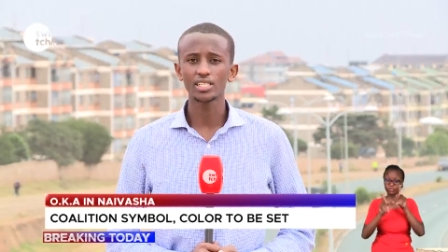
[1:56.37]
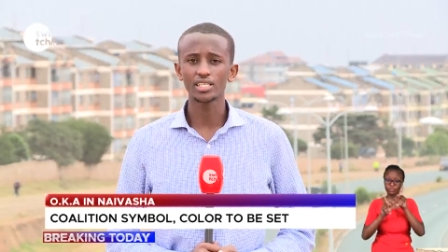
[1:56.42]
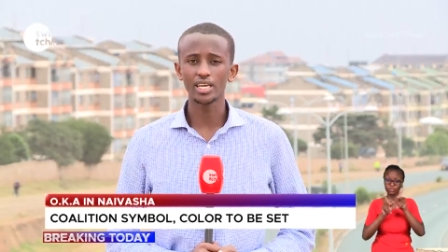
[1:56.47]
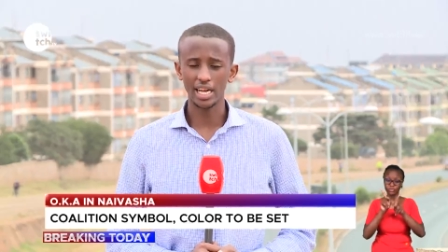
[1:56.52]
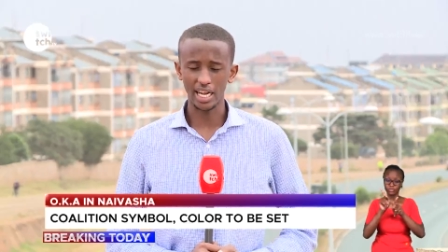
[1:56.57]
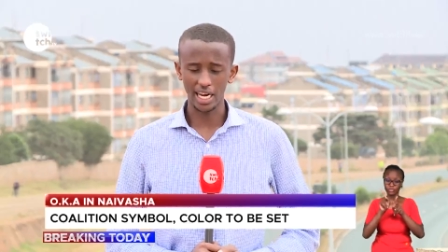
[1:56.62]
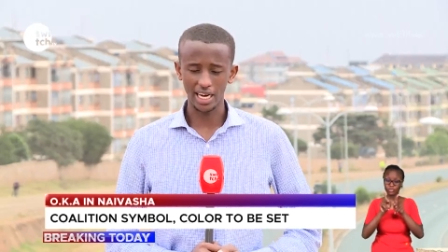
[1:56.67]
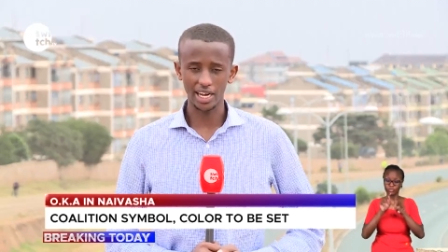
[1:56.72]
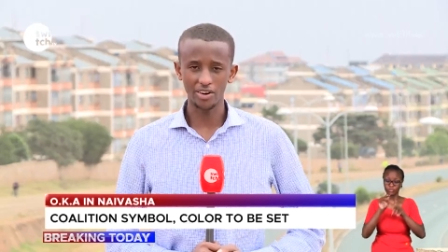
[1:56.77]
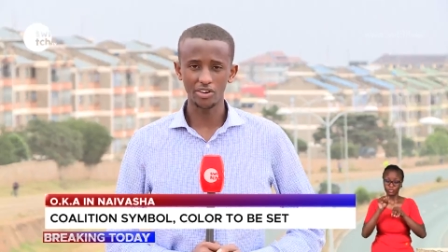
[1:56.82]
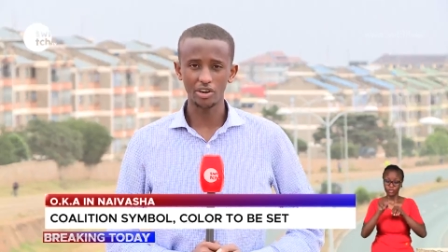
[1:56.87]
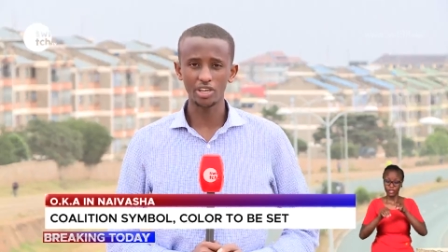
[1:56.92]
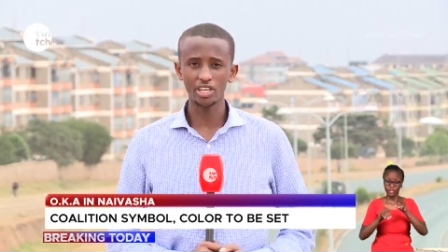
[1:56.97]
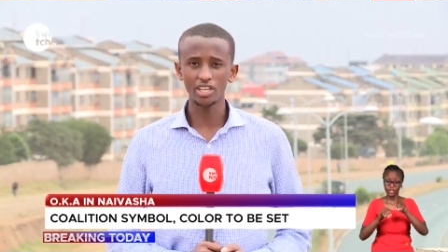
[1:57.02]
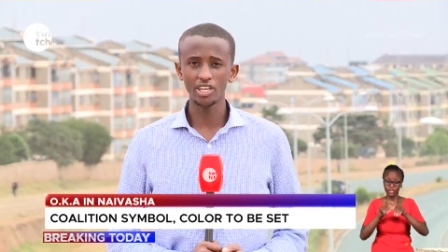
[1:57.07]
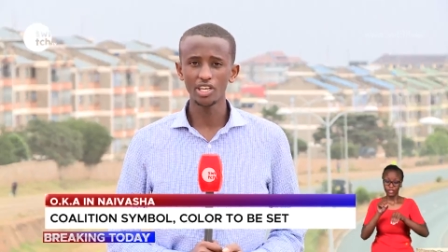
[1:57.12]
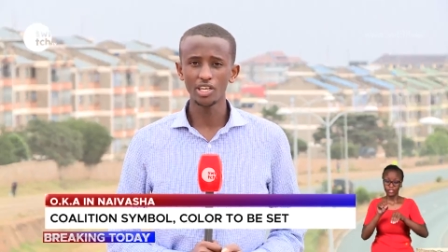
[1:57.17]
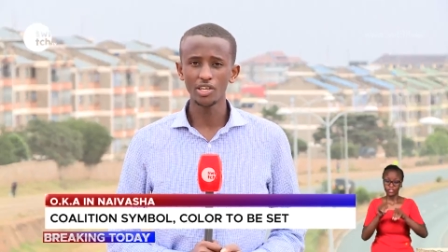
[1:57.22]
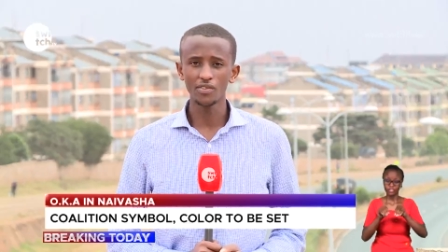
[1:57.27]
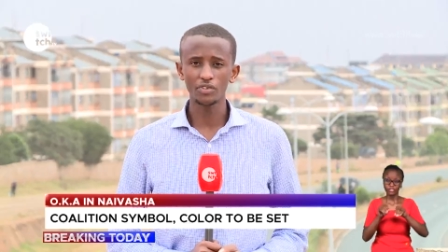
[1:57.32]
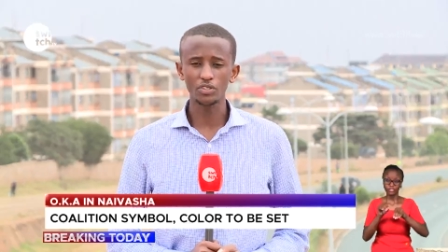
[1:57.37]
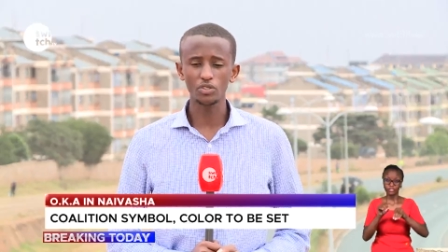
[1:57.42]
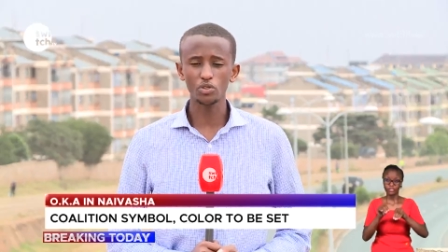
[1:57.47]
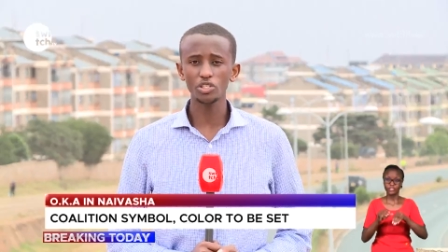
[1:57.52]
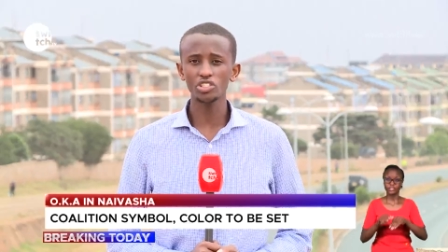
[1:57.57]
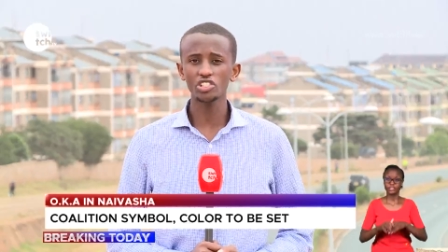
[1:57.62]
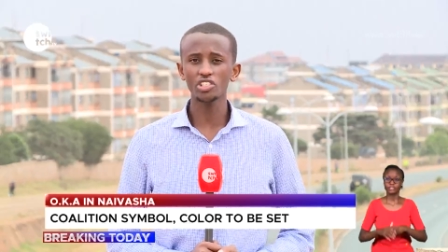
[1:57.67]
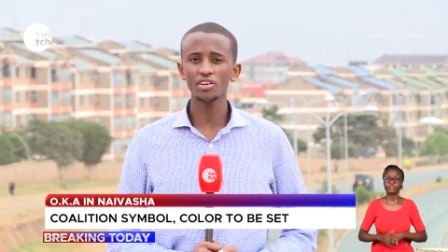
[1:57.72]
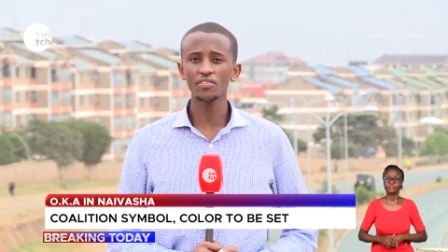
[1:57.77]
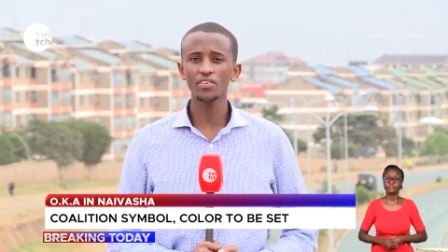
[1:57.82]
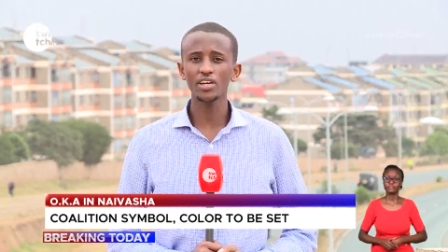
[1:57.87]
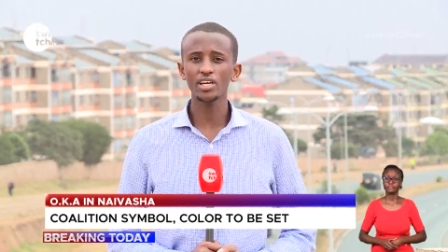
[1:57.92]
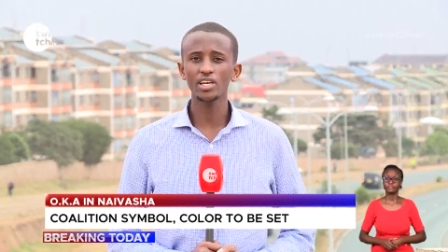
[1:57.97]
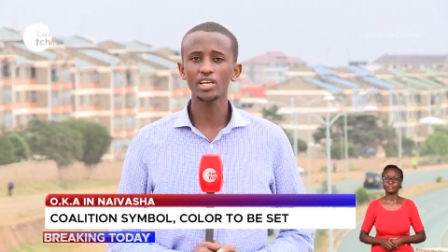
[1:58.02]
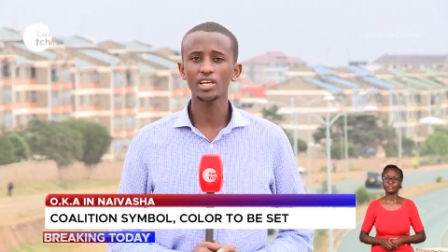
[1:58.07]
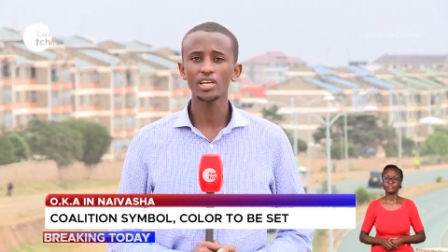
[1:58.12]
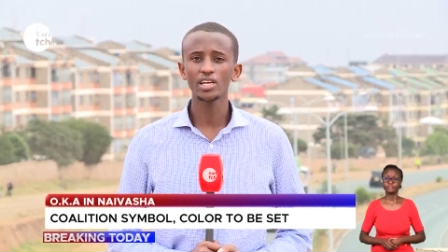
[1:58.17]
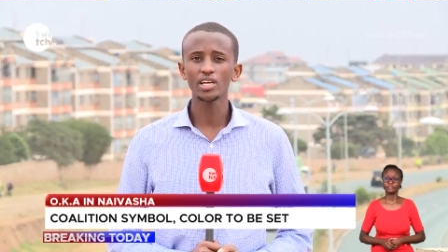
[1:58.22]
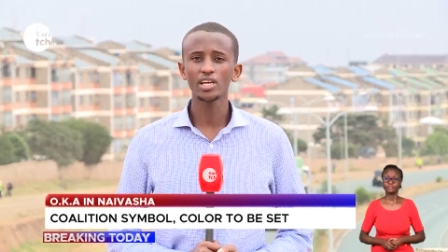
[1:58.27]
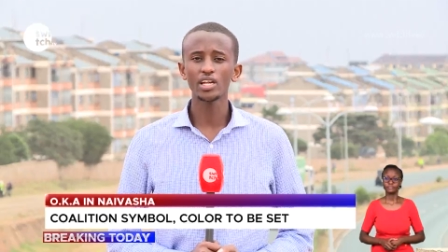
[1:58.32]
Daniel Kariuki for Switch
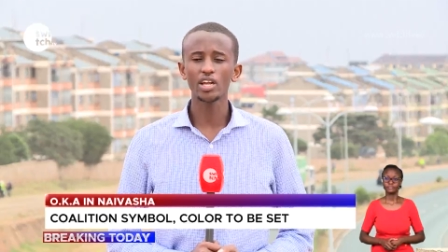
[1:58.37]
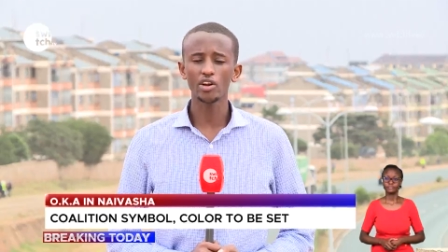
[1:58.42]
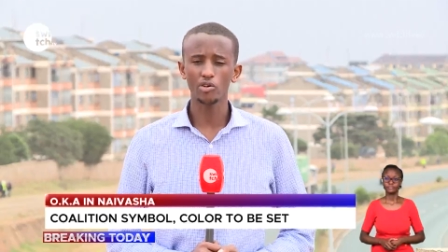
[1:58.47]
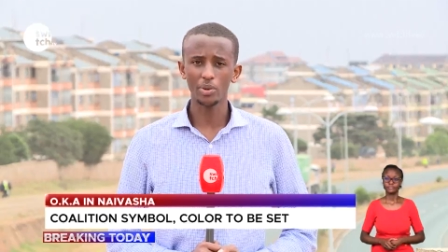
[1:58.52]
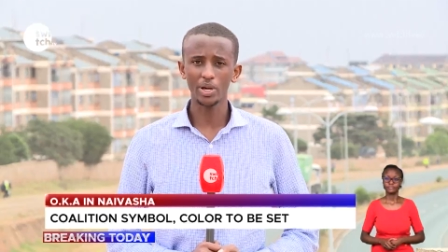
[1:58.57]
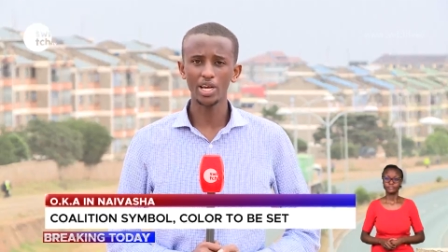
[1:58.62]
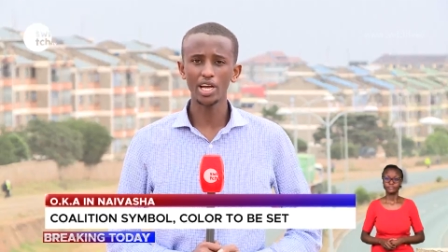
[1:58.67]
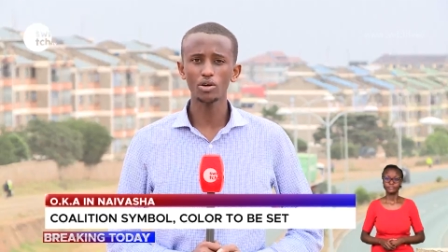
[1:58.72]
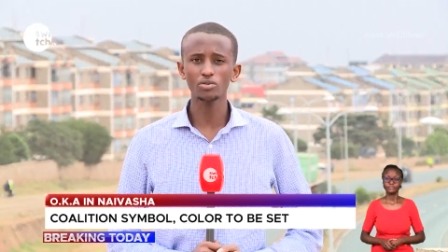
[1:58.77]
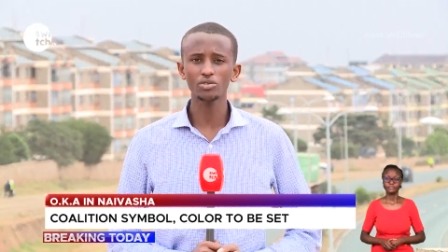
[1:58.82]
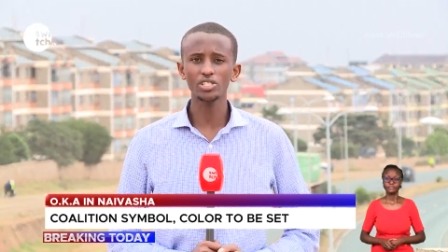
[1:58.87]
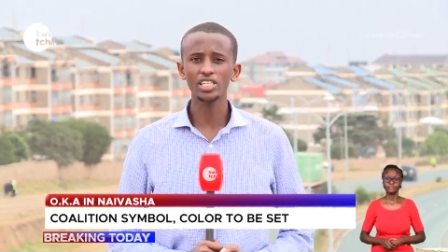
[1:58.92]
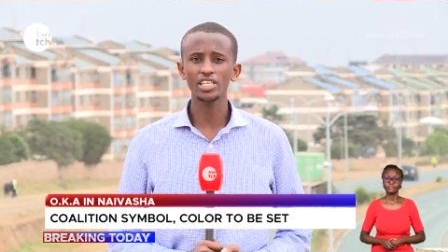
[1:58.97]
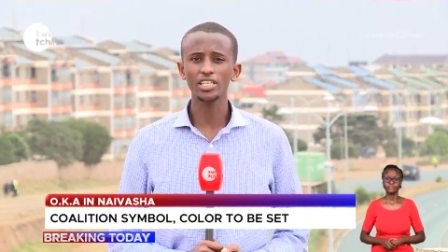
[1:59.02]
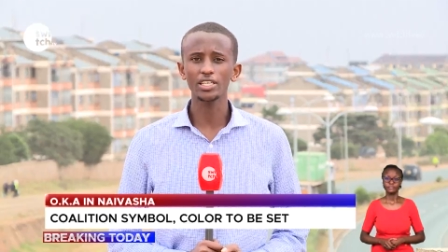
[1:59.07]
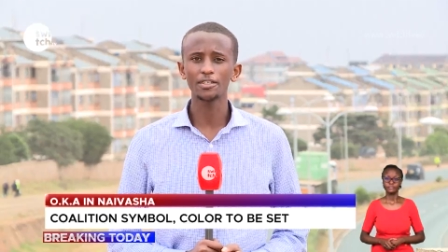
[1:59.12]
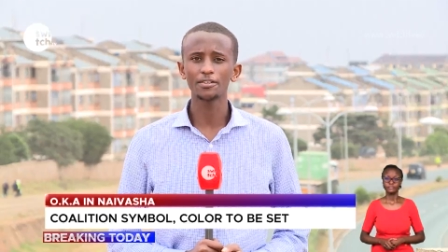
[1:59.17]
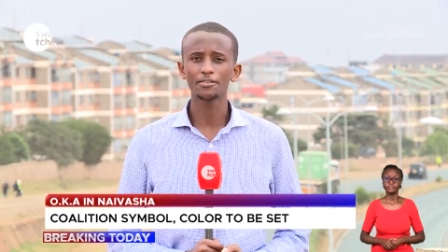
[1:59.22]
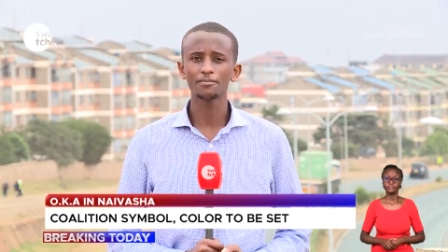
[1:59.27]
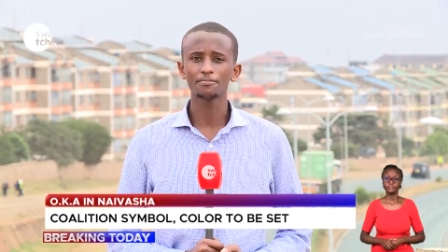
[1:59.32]
TV, Nairobi County.